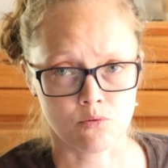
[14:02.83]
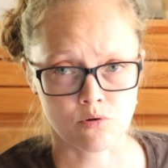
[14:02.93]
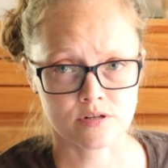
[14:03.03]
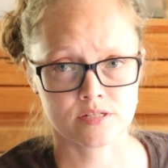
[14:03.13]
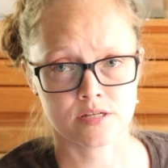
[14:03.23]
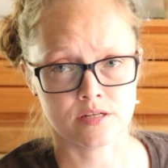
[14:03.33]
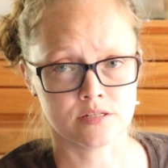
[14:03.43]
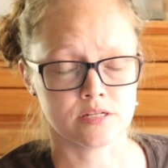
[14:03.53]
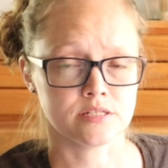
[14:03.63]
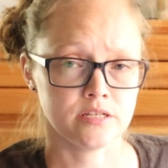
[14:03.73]
horse
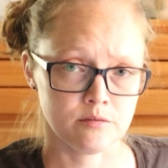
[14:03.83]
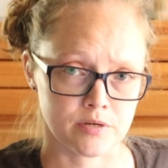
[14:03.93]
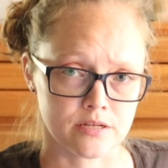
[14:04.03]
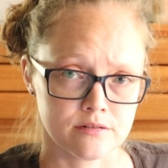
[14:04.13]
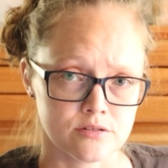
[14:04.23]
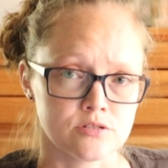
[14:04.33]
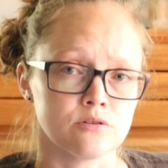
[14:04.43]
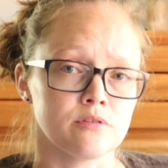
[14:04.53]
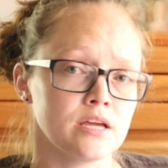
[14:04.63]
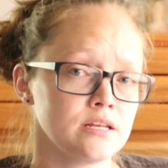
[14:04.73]
is a teammate,
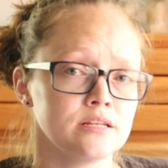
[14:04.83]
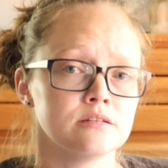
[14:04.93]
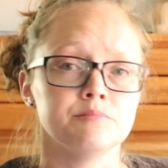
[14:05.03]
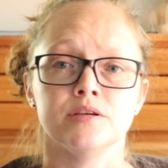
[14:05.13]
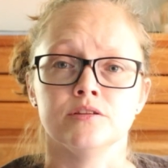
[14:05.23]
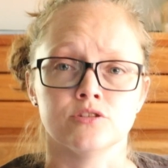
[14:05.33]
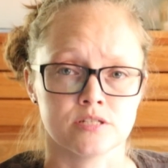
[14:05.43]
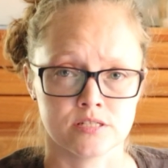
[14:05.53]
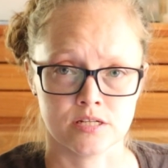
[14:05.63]
so they need to be just as